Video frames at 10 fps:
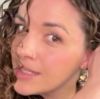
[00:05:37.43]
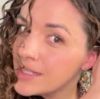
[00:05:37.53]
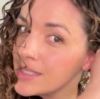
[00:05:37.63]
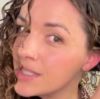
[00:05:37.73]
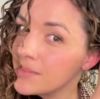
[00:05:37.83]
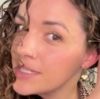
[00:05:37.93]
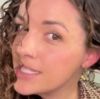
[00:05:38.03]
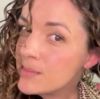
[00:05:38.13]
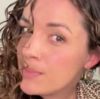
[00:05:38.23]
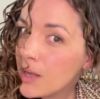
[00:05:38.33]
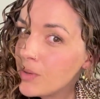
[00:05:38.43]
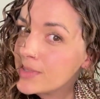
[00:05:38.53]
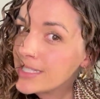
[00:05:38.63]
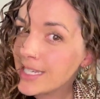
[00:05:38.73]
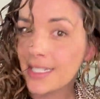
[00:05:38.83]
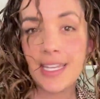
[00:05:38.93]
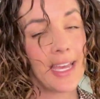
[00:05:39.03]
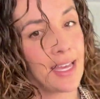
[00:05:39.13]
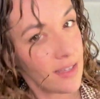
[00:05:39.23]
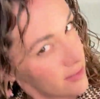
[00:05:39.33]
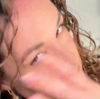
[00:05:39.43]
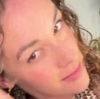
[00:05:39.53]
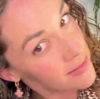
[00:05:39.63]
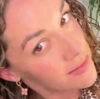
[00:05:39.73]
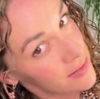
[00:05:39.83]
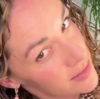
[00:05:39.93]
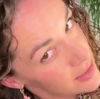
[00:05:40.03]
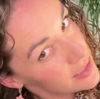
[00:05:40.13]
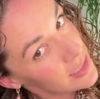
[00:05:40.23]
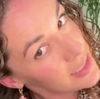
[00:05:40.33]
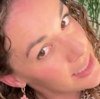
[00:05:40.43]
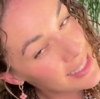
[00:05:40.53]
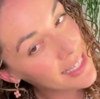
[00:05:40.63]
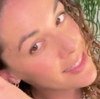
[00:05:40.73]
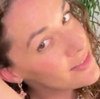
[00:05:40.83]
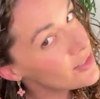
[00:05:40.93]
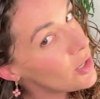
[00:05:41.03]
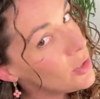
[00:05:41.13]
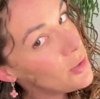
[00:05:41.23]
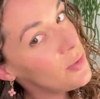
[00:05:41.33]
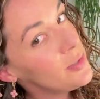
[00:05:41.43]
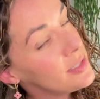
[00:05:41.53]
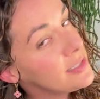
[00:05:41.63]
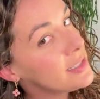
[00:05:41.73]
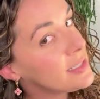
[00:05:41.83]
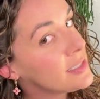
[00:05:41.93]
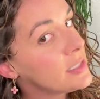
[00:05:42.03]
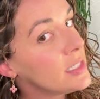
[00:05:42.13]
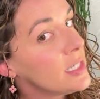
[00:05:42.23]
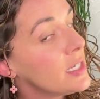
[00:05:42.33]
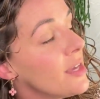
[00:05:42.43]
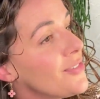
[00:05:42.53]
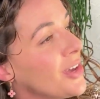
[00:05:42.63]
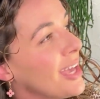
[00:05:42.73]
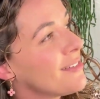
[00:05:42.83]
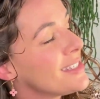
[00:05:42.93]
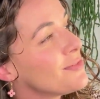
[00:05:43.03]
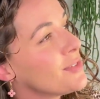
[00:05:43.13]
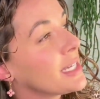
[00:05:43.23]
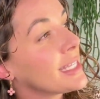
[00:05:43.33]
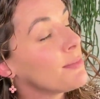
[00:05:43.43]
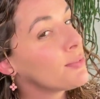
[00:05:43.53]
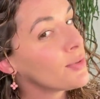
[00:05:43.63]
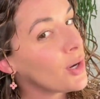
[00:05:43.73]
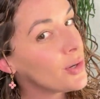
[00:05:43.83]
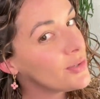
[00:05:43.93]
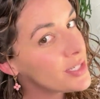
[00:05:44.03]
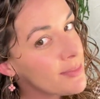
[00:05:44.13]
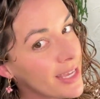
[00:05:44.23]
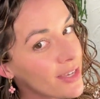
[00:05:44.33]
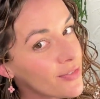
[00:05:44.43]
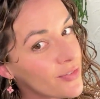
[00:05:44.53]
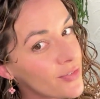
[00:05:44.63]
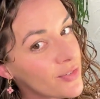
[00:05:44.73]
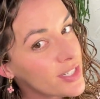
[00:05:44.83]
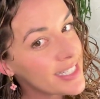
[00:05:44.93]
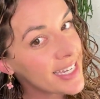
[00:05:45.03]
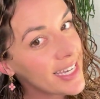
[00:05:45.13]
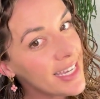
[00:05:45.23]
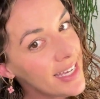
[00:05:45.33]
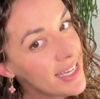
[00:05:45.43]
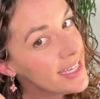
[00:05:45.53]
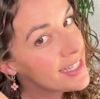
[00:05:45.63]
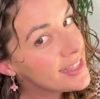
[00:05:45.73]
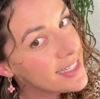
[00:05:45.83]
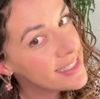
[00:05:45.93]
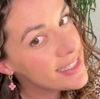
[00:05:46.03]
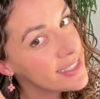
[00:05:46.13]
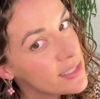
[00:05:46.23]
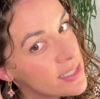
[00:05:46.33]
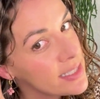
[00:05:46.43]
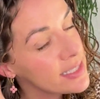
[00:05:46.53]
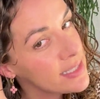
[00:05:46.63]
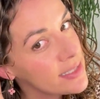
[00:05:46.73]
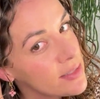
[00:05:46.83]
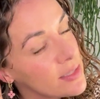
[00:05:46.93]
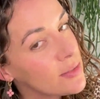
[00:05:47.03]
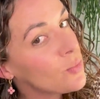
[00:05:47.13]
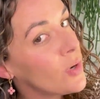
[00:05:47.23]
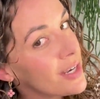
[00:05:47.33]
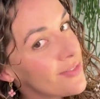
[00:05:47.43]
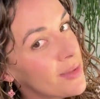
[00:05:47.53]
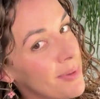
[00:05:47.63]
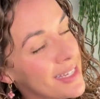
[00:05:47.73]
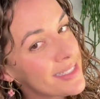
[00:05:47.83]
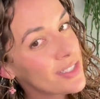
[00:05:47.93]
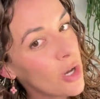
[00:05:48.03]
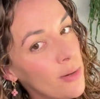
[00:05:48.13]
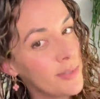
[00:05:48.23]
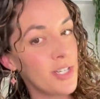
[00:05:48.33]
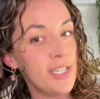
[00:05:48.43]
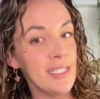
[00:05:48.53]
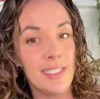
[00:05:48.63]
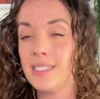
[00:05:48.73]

So I'm just pulsing down like so. If your hair is really prone to being frizzy, this is one of the best options.